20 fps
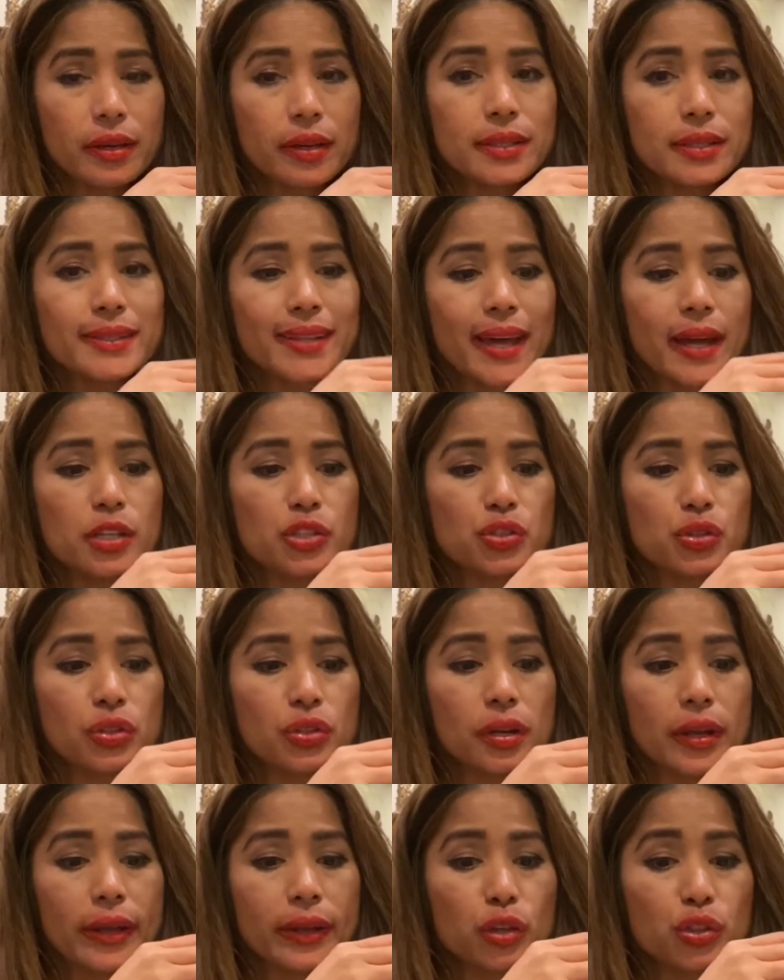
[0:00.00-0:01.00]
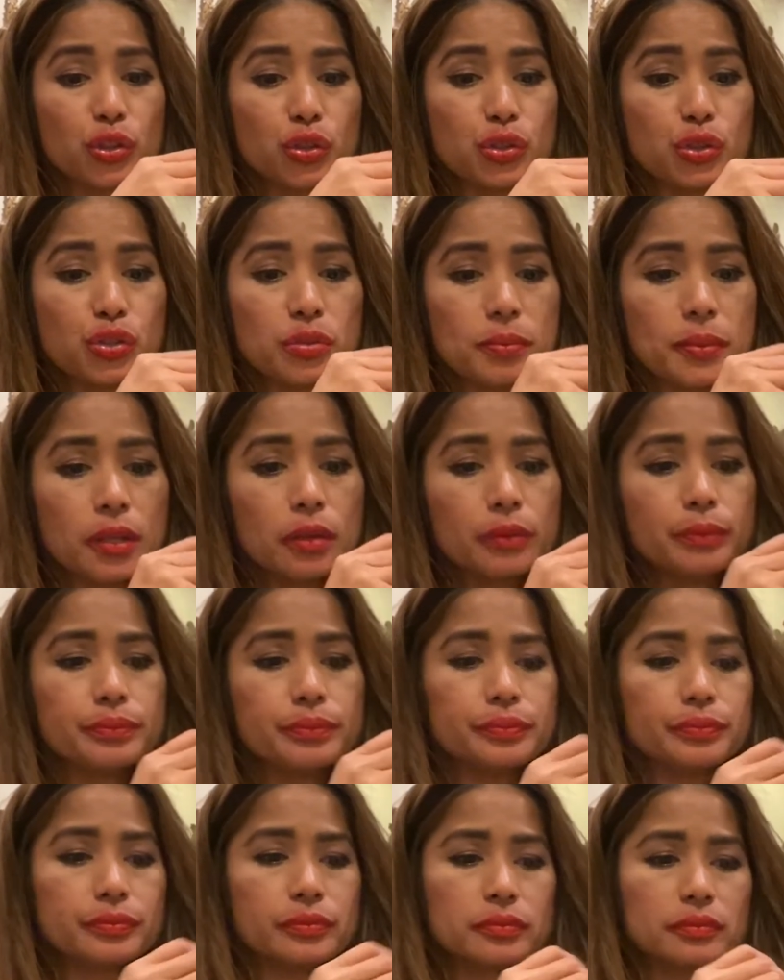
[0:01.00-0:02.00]
is not as good like it used to be.
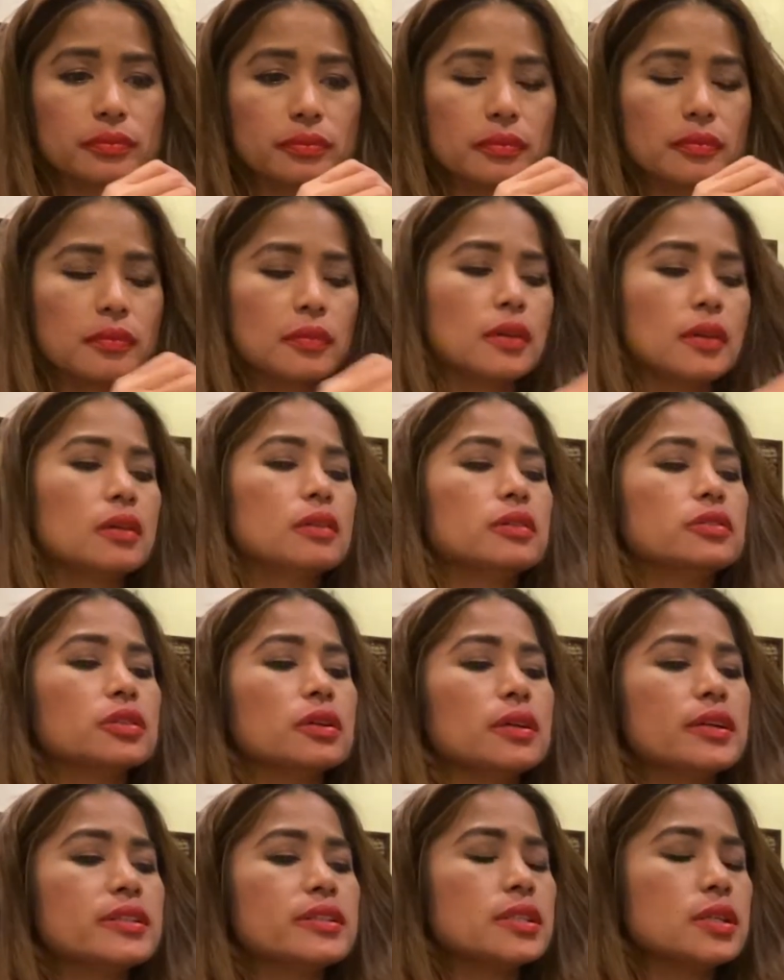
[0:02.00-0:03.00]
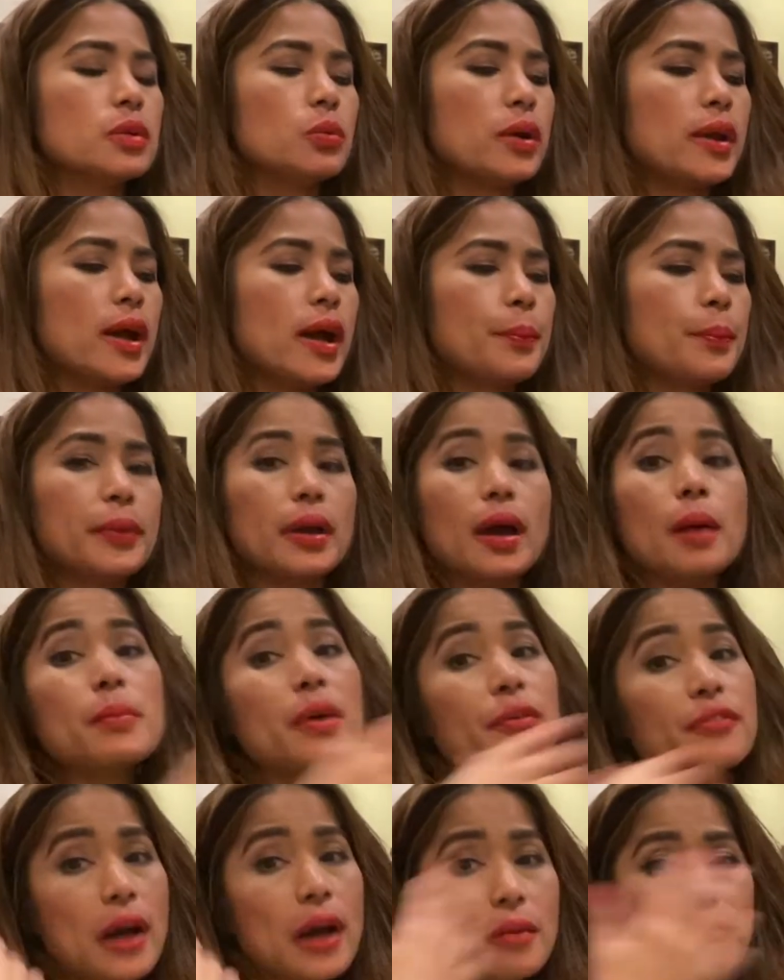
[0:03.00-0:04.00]
So let's see what happens. I'm
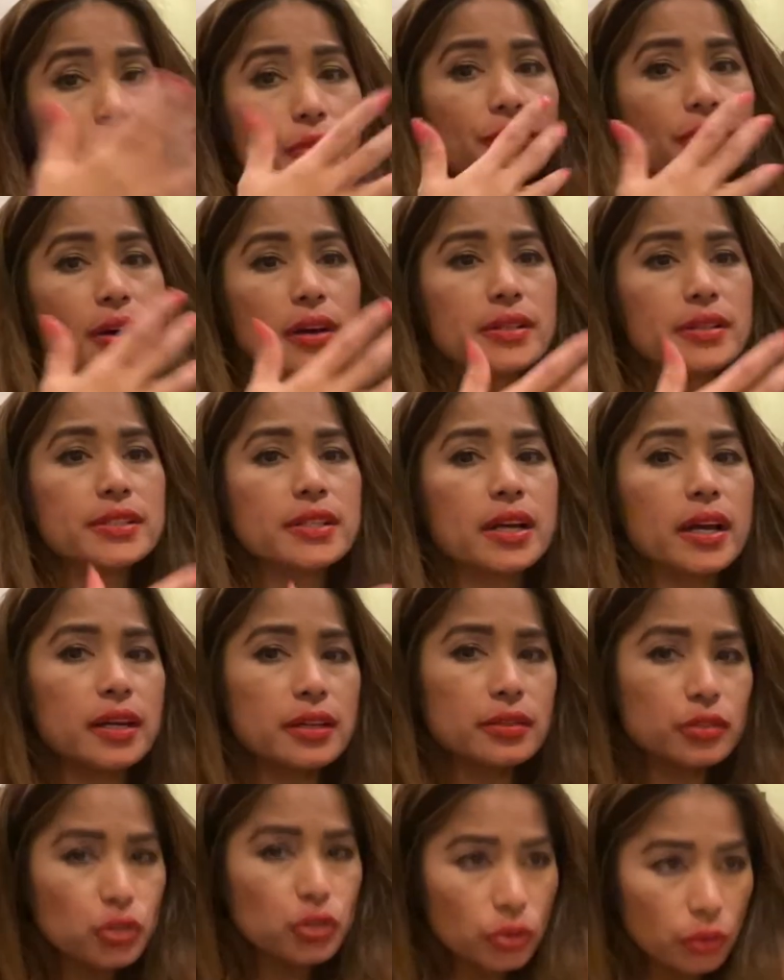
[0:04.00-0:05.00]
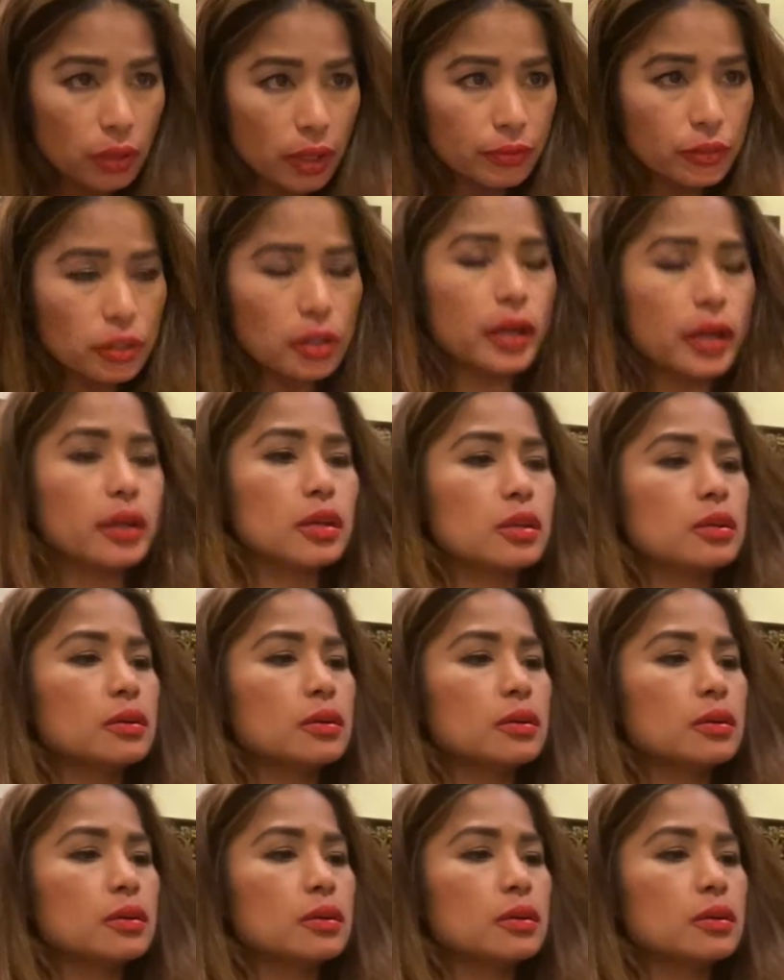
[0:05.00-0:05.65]
a, I'm a a far-sighted, so I have to laugh.